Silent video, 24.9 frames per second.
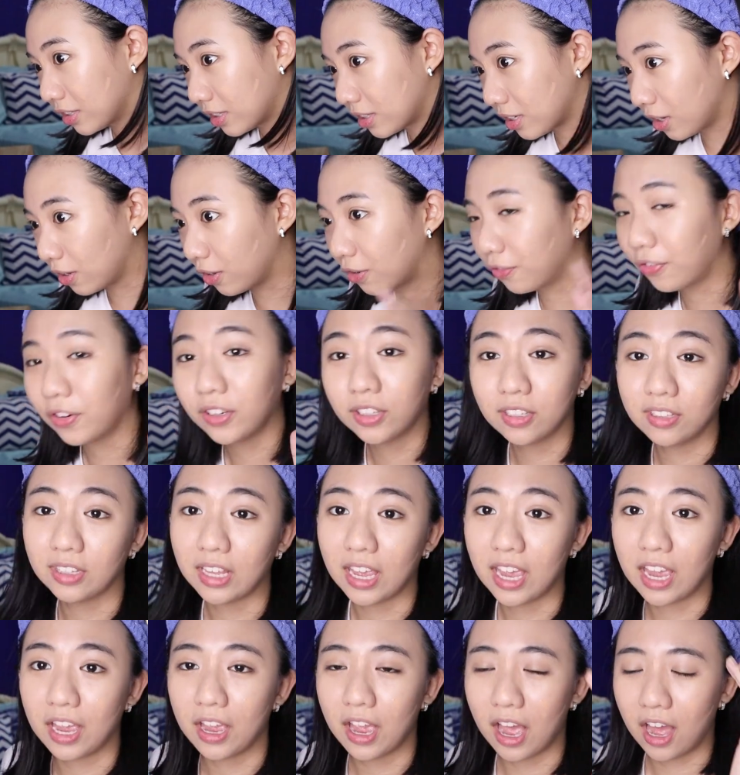So for
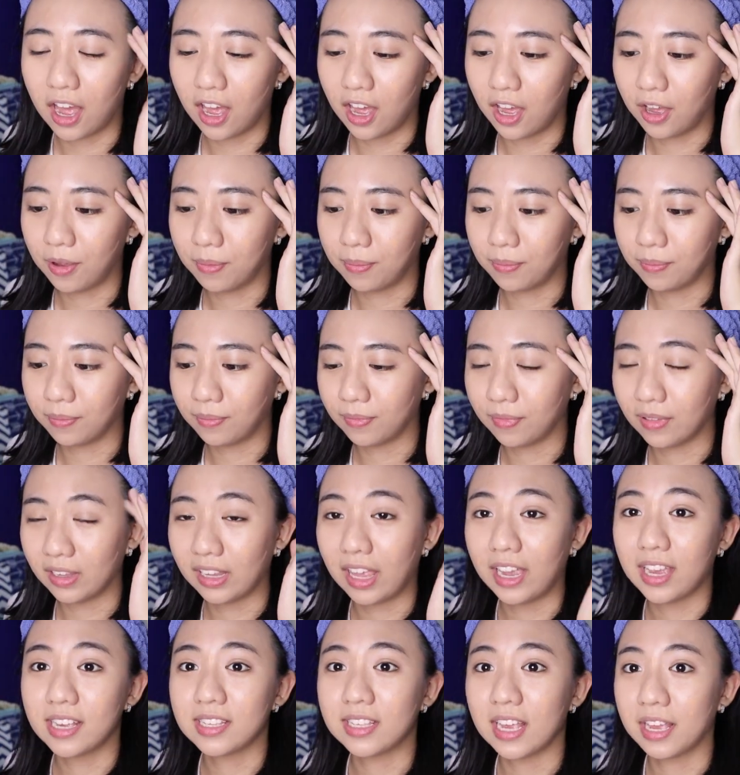today,
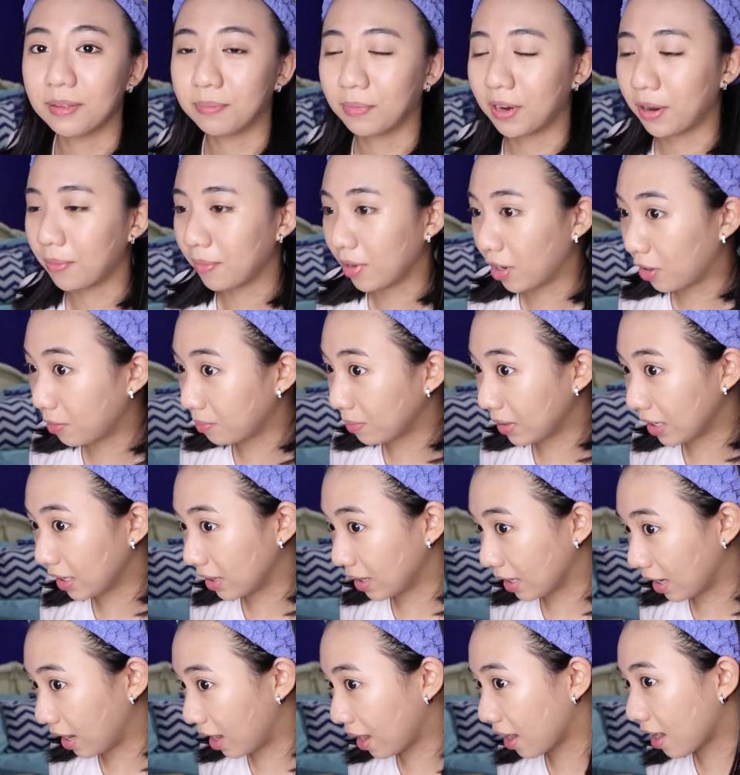like I said, mayroon akong
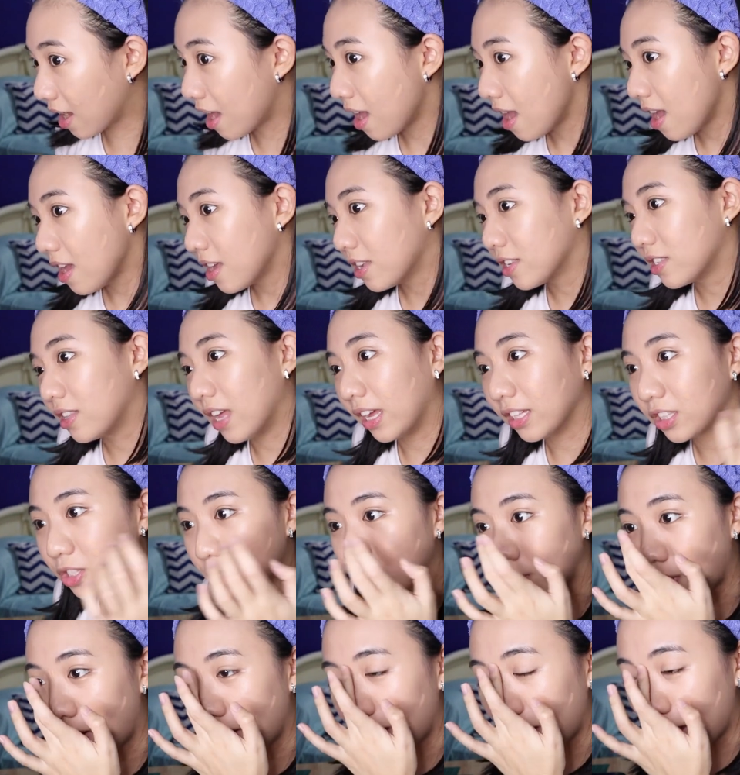meeting.
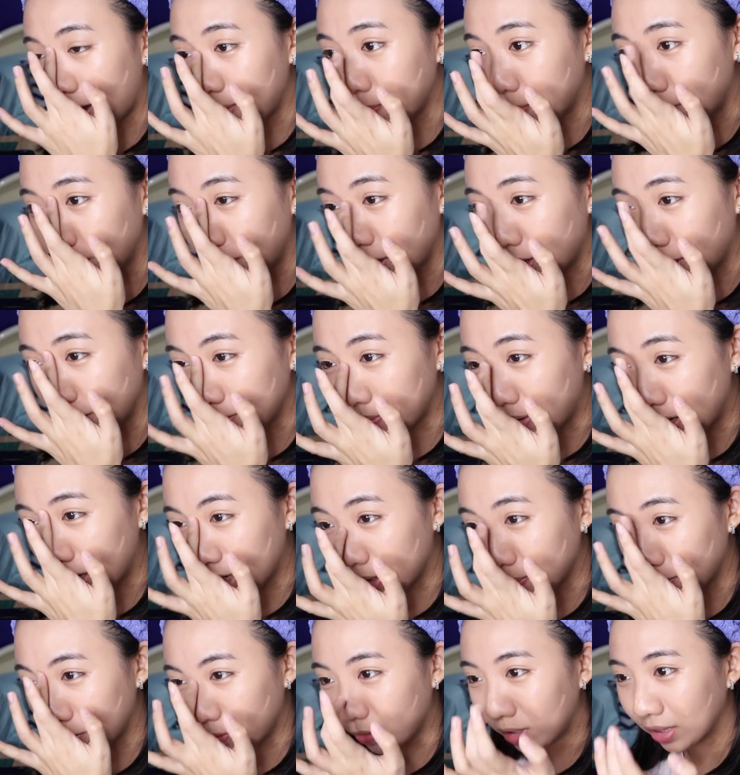That's why I'm putting on
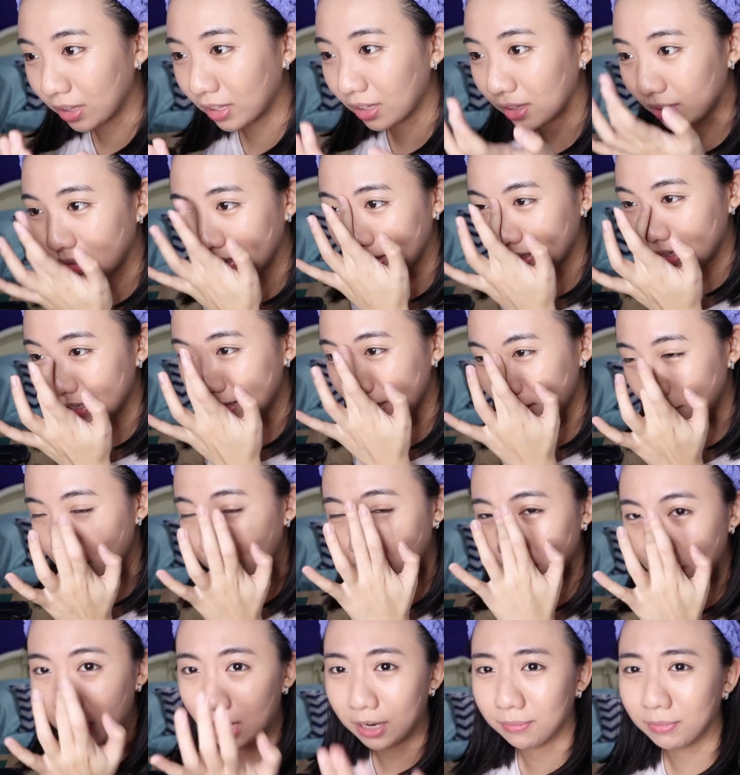makeup. Kasi
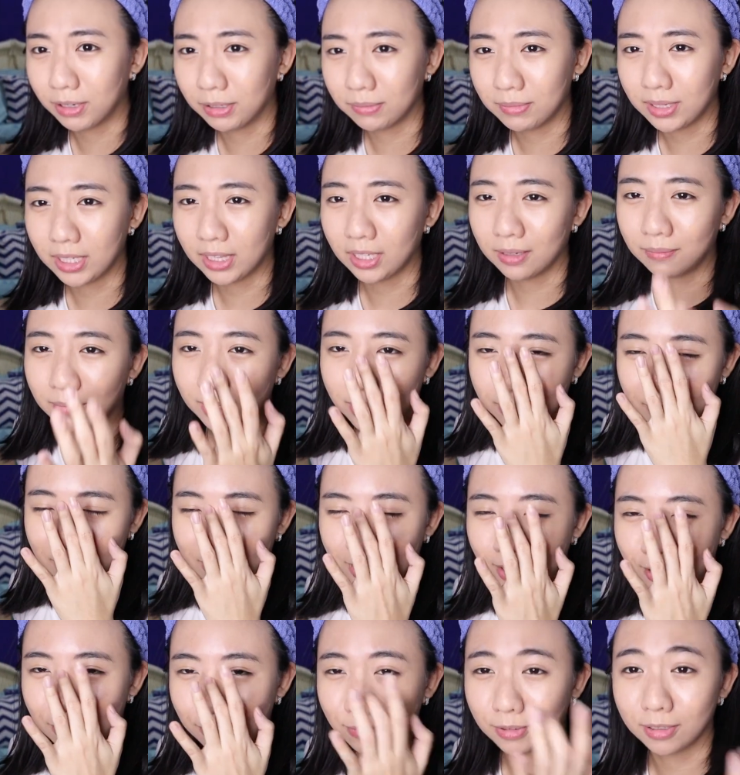kung wala naman na meeting, ba
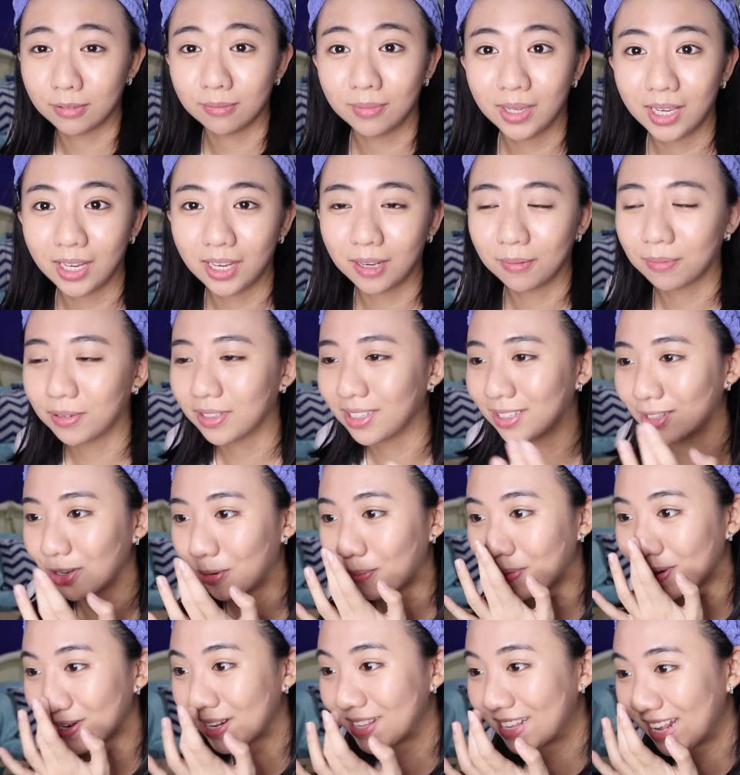naman ako mag-makeup? Kasi
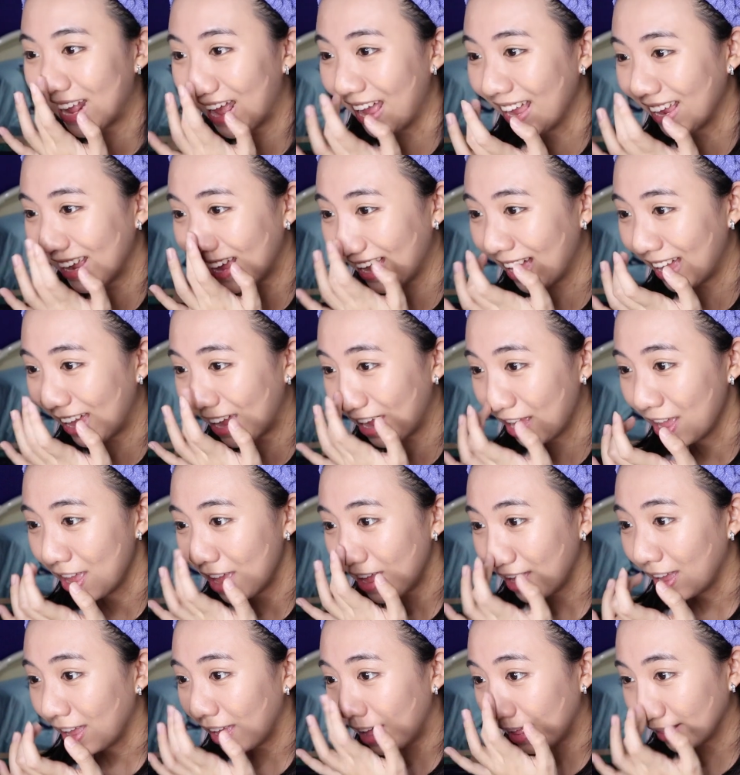sobrang sayang.
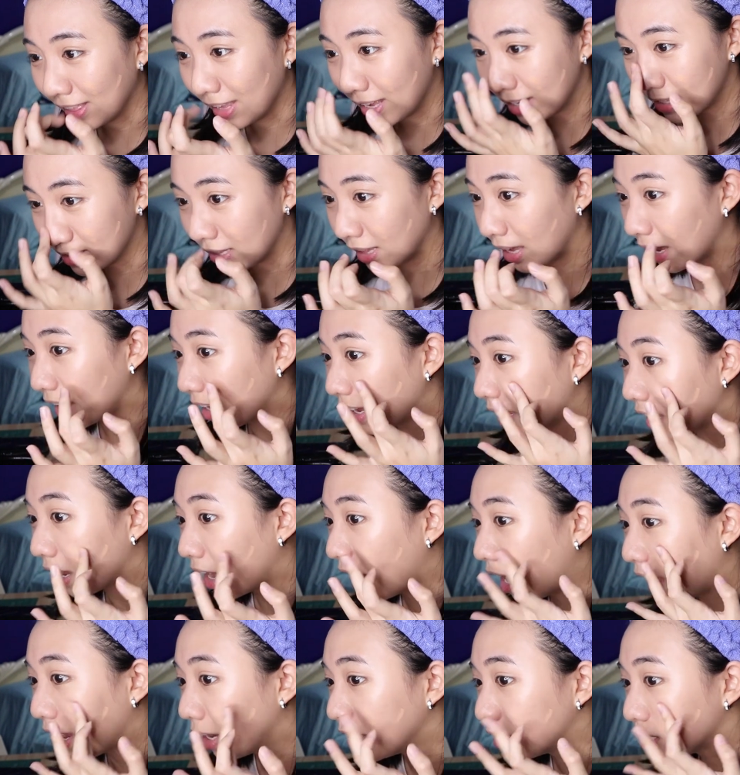Unless like,
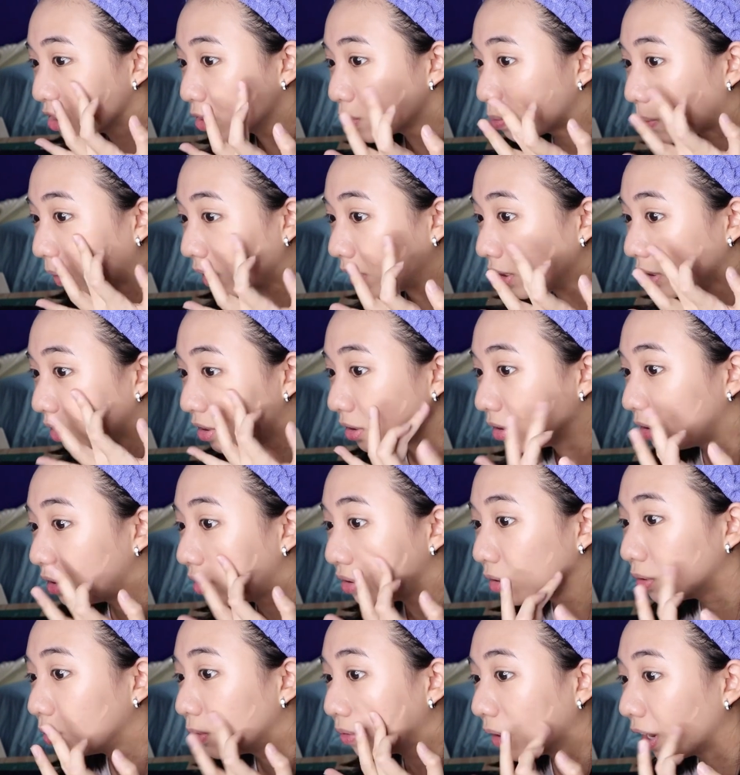I just wanted to
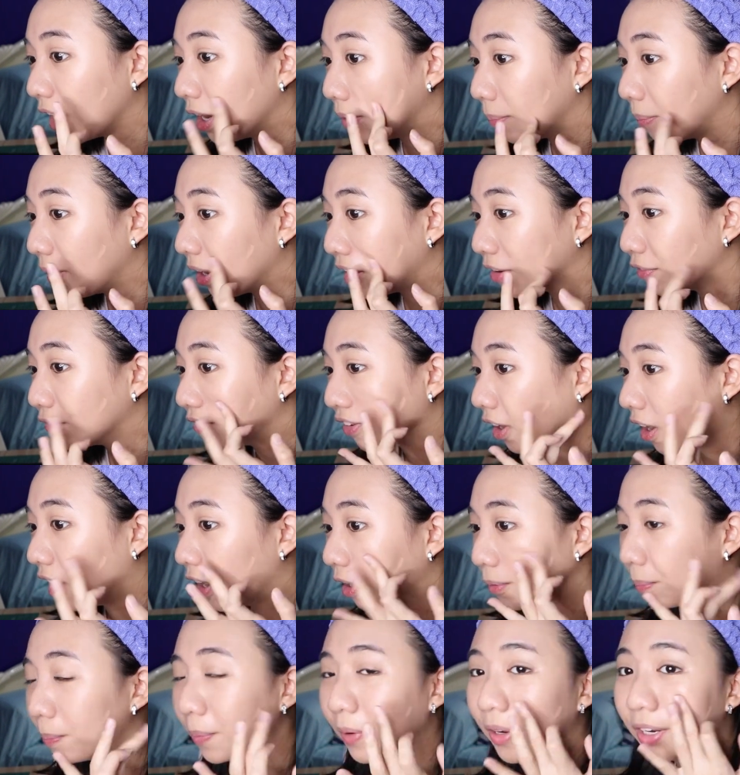do a makeup
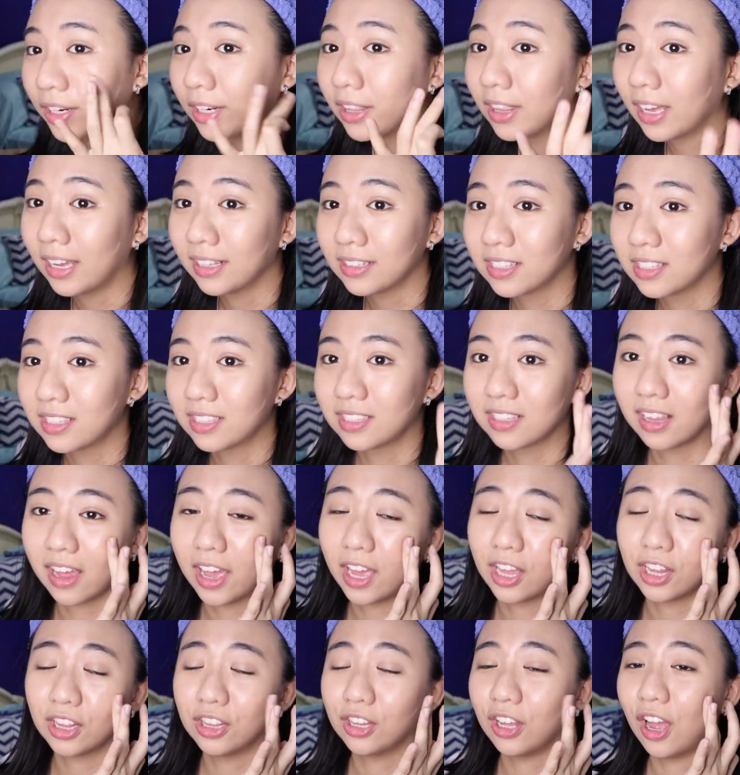vlog, but that's
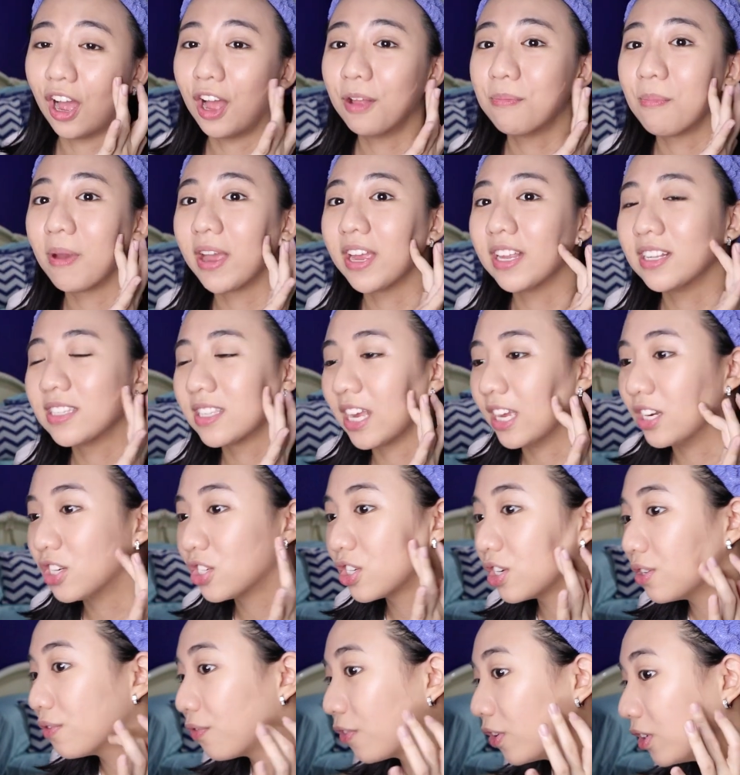like not my
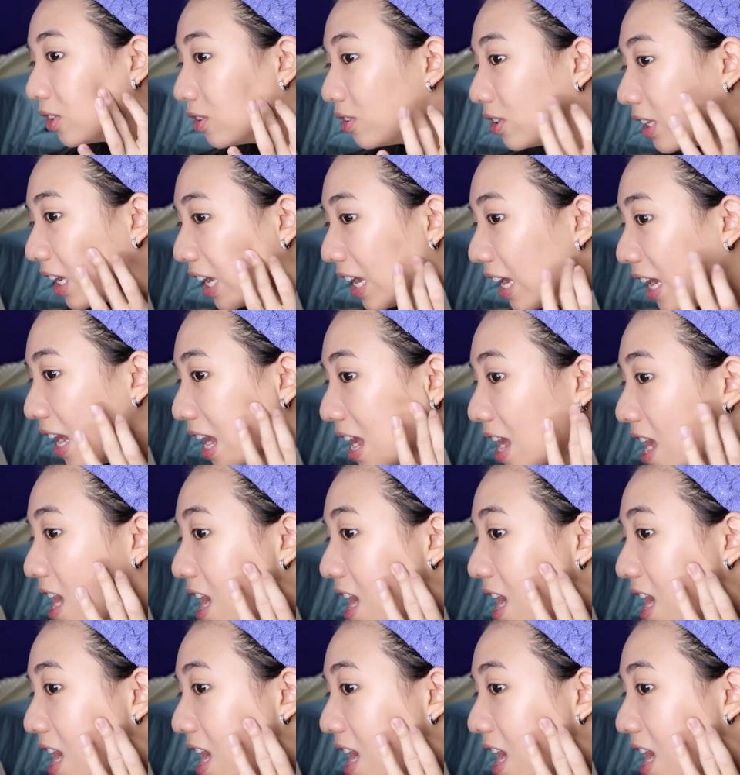intention for today.